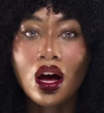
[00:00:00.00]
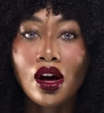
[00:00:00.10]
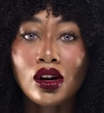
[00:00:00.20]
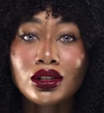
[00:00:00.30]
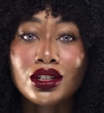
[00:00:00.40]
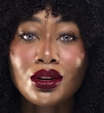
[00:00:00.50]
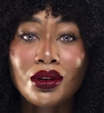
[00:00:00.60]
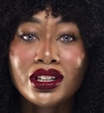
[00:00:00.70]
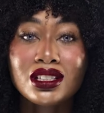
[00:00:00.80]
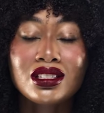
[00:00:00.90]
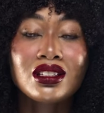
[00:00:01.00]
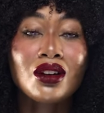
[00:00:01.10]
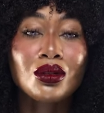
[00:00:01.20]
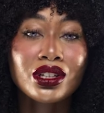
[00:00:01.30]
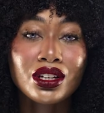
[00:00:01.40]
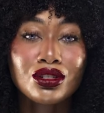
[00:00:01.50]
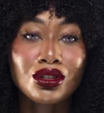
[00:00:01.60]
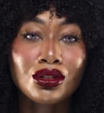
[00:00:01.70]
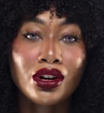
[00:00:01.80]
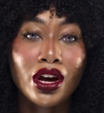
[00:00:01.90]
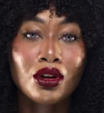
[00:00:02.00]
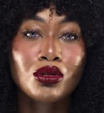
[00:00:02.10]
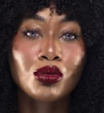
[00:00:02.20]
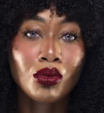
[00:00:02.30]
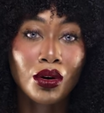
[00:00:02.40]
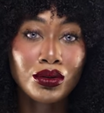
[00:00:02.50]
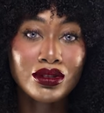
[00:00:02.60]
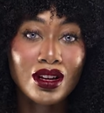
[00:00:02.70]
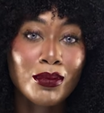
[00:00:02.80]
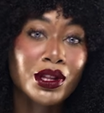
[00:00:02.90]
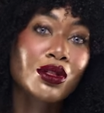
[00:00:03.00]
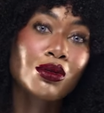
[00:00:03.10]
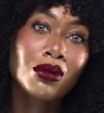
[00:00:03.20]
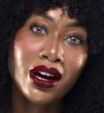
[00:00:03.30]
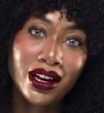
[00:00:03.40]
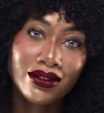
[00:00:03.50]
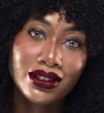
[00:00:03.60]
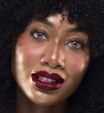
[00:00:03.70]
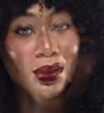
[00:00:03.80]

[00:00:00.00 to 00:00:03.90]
all curated to not only ensure your hair grows, but thrives.